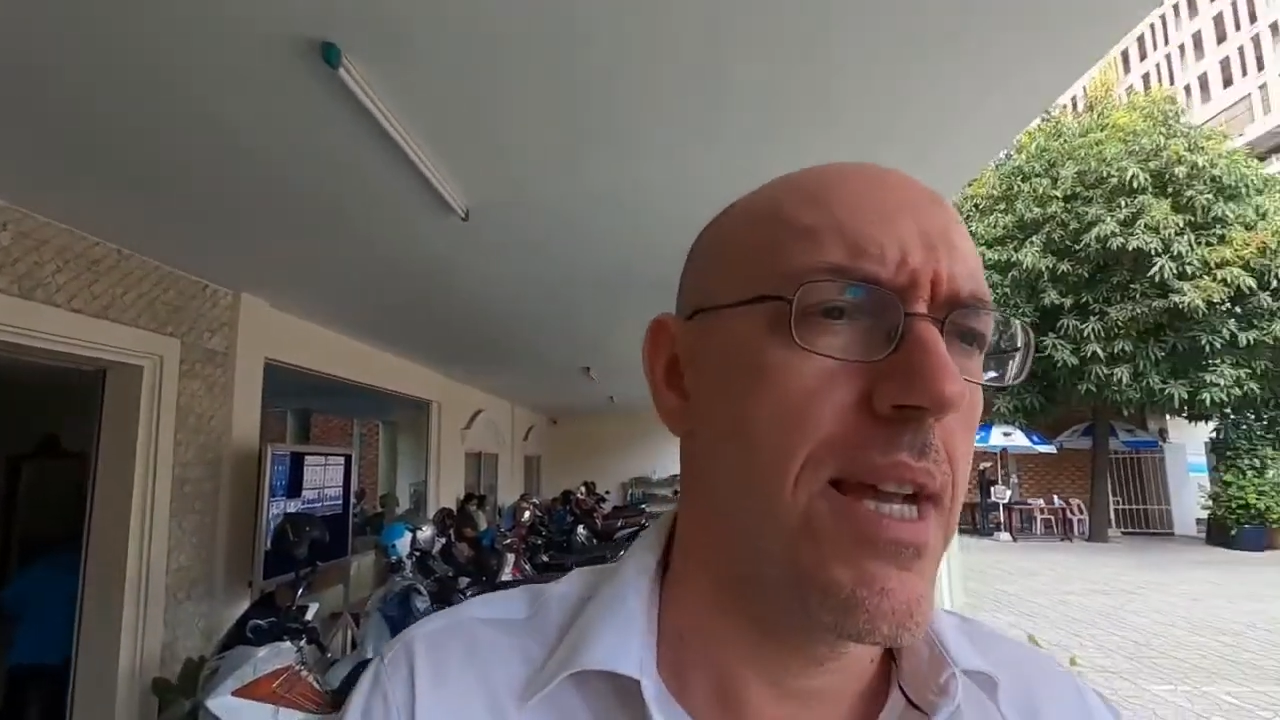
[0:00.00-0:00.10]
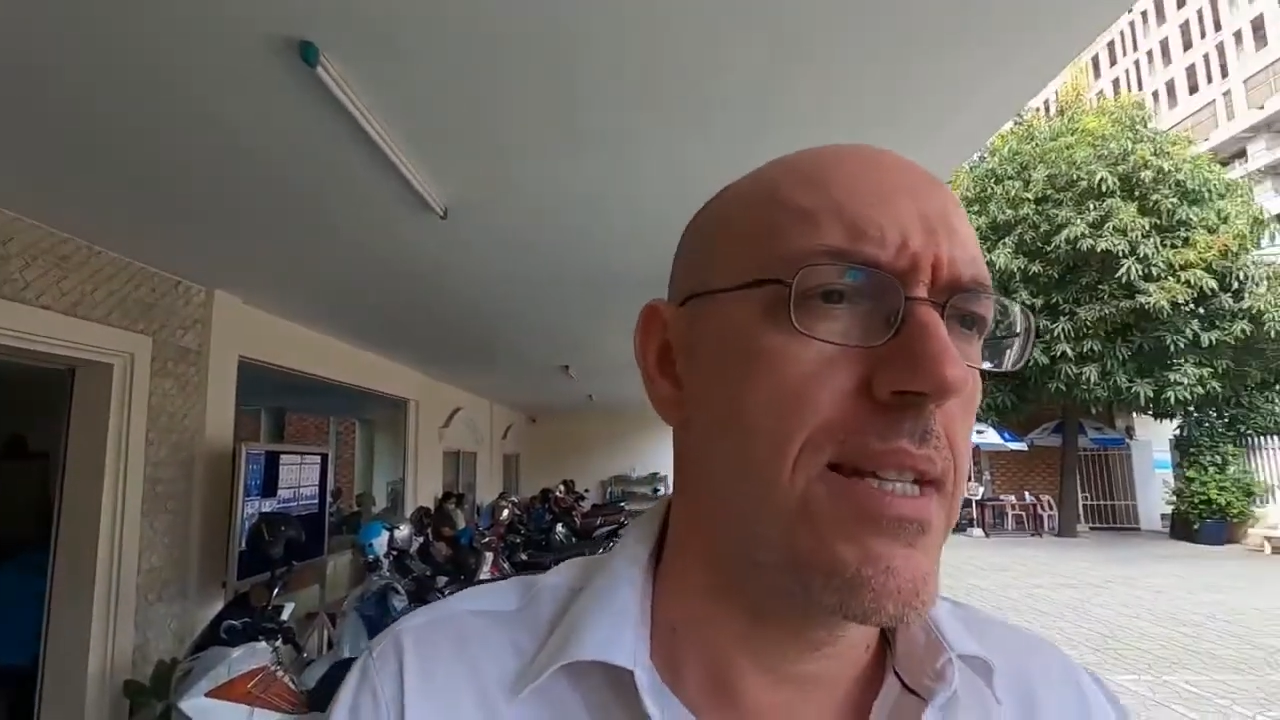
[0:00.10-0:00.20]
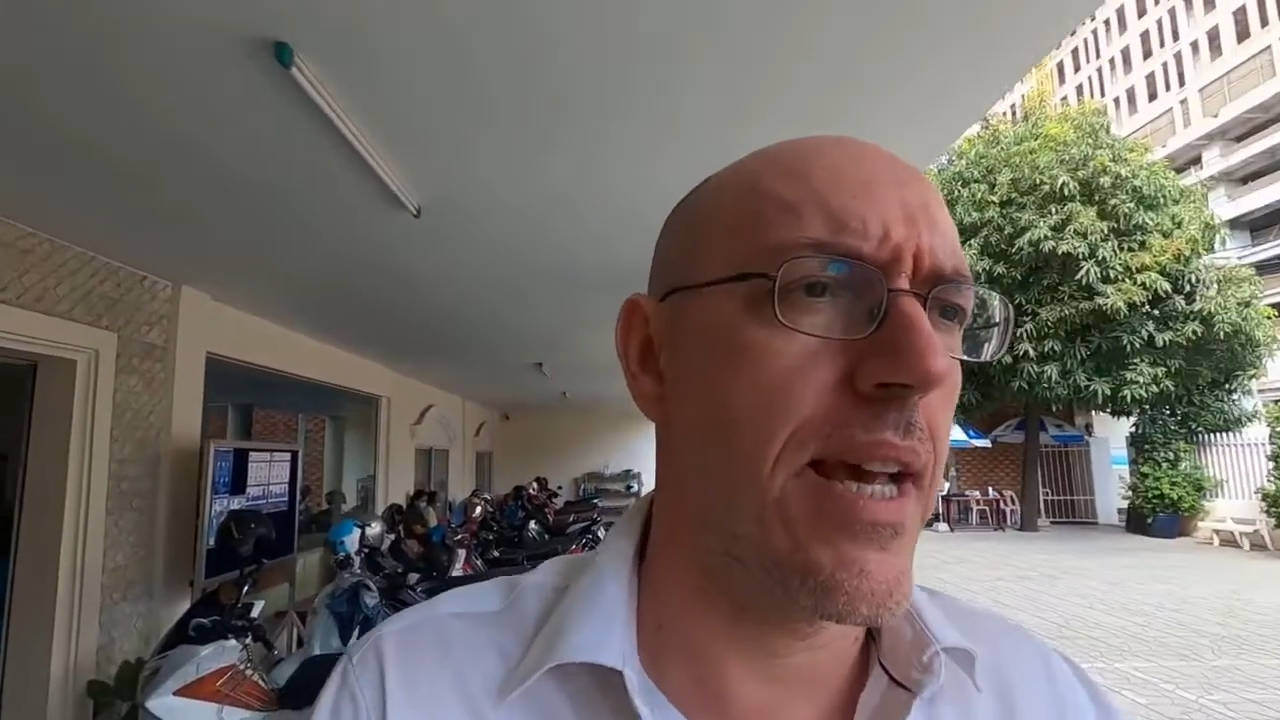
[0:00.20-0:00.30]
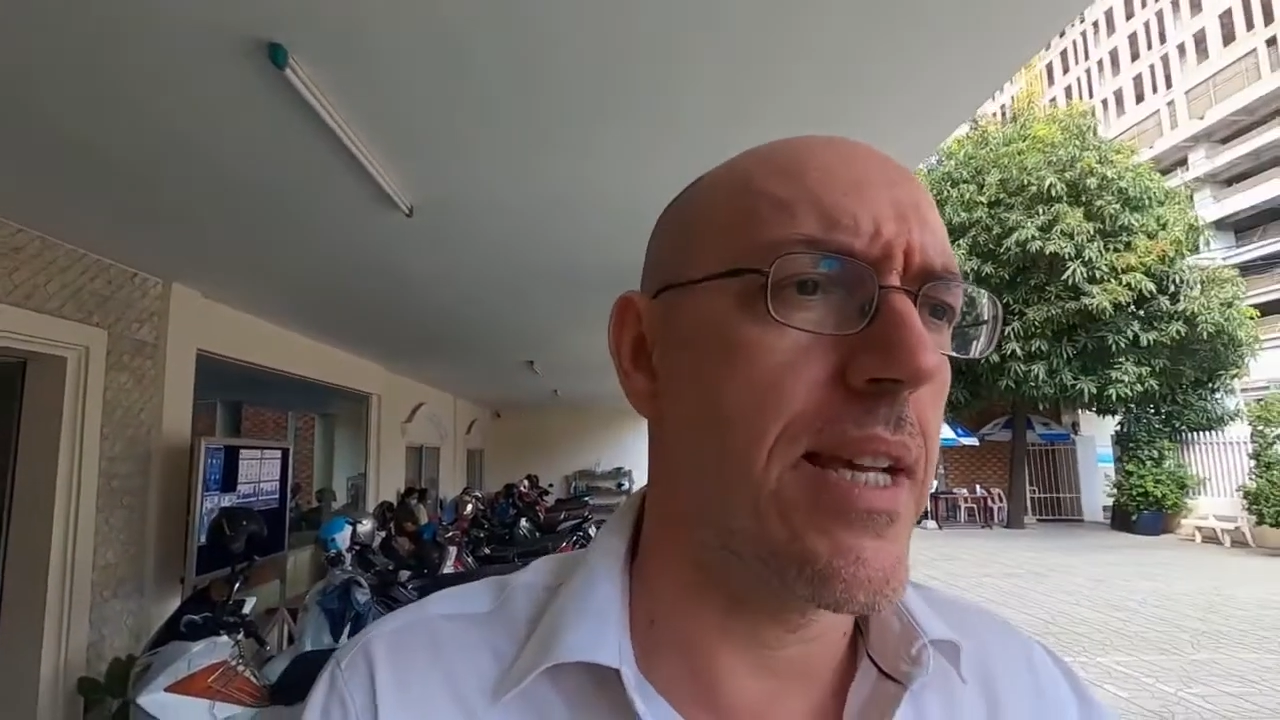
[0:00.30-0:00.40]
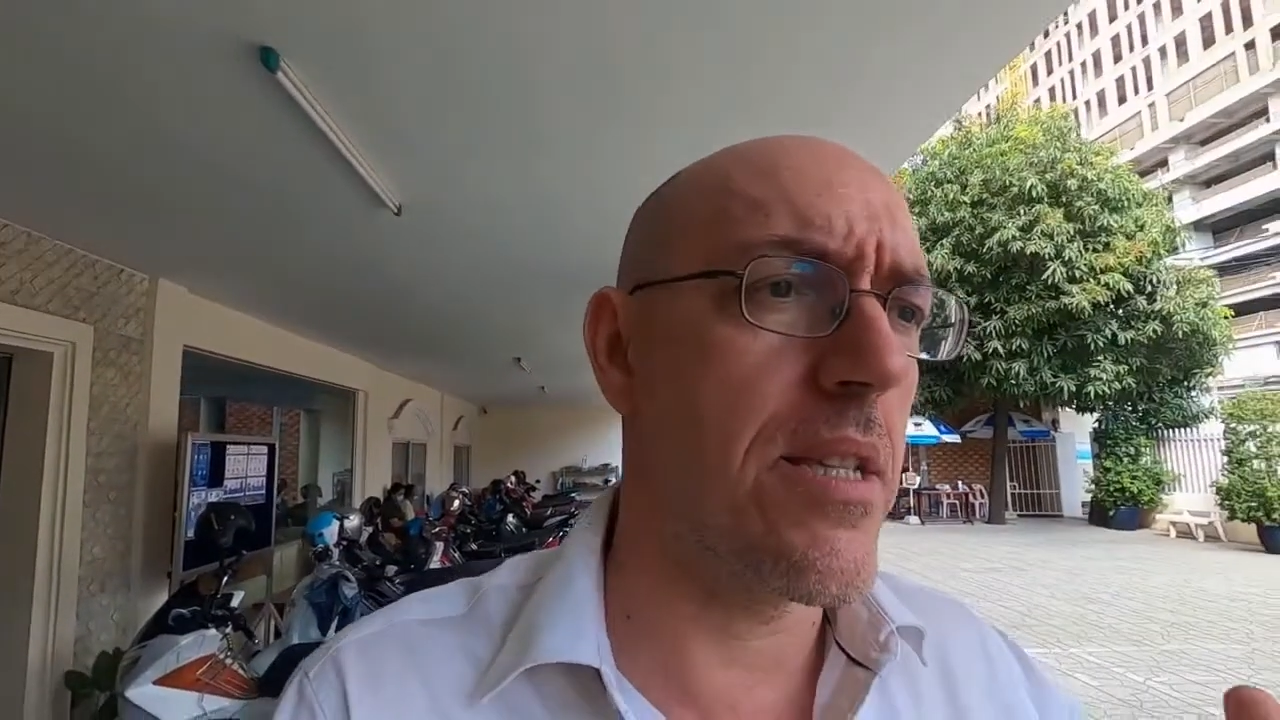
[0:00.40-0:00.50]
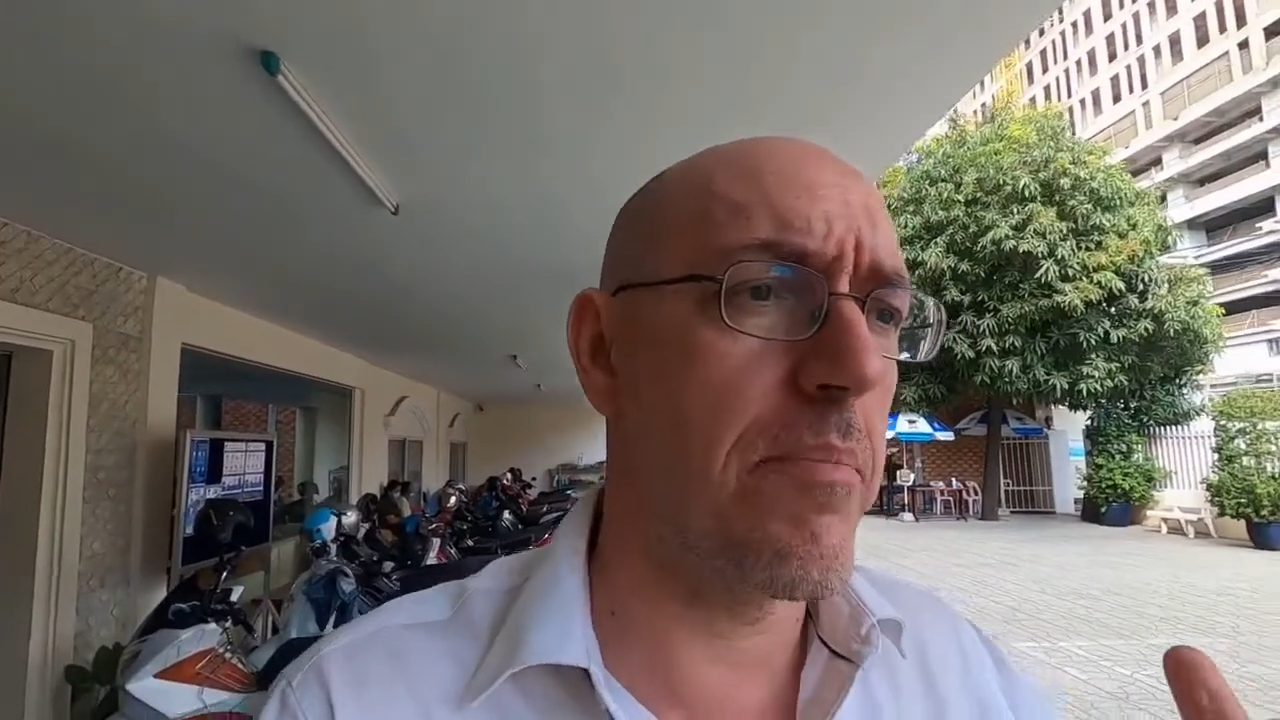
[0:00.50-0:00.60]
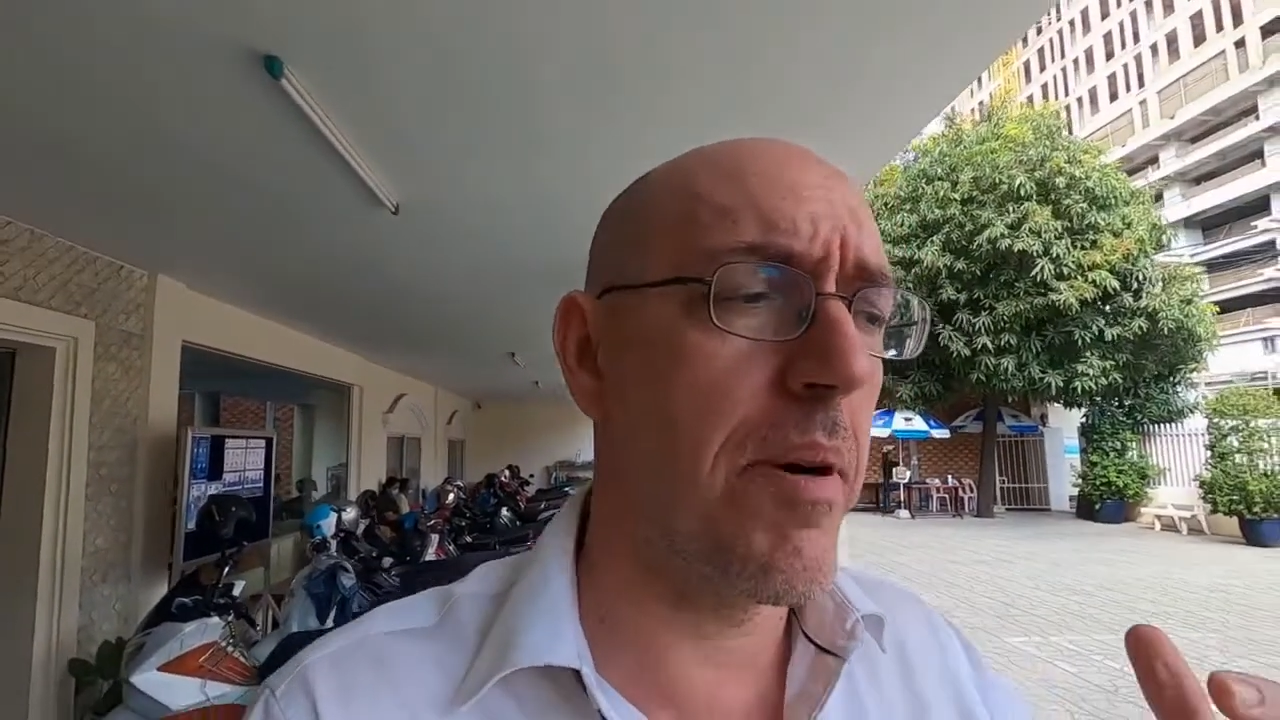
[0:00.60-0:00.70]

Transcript: takes the